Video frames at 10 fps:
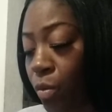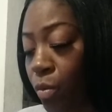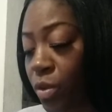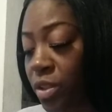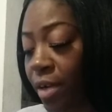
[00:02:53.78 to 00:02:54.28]

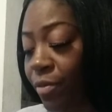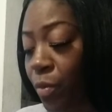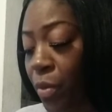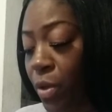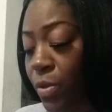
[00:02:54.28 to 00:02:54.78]
whichever
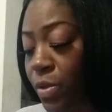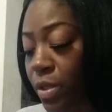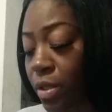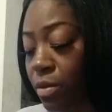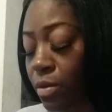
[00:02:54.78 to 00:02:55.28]

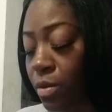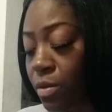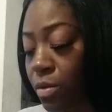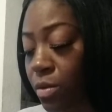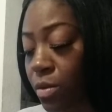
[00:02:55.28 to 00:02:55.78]
person
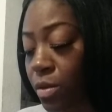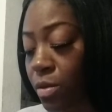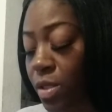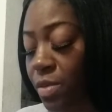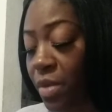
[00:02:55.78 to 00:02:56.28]

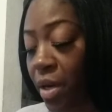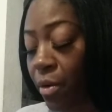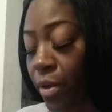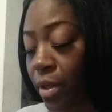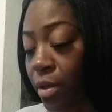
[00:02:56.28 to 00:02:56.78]
was
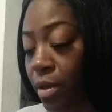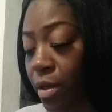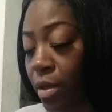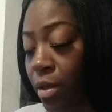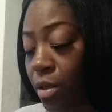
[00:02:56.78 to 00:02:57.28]
married,
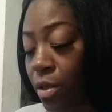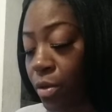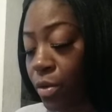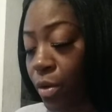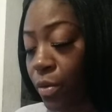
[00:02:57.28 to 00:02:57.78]

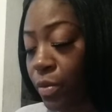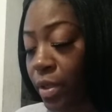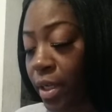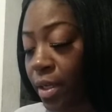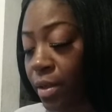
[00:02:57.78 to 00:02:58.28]
you know,
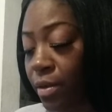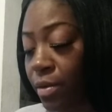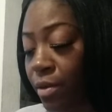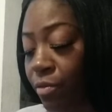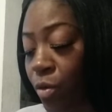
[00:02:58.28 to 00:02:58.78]
they
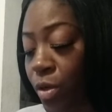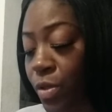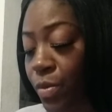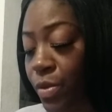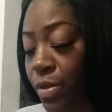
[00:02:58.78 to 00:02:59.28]
of course
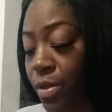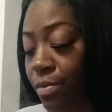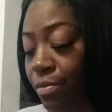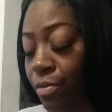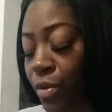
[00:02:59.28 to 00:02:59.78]
was
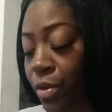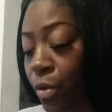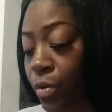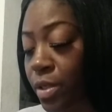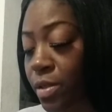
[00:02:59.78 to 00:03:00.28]

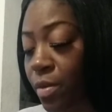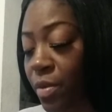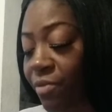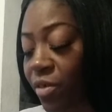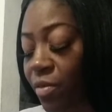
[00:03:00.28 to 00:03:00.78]
withholding some
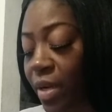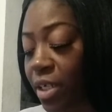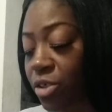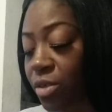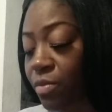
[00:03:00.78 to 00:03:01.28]

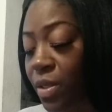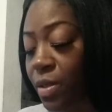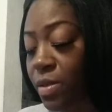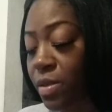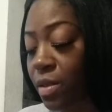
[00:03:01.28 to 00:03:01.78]
information,
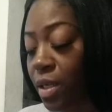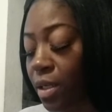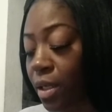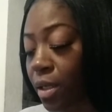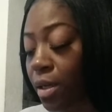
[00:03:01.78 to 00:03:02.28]
being
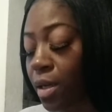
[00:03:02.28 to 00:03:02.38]
sneaky.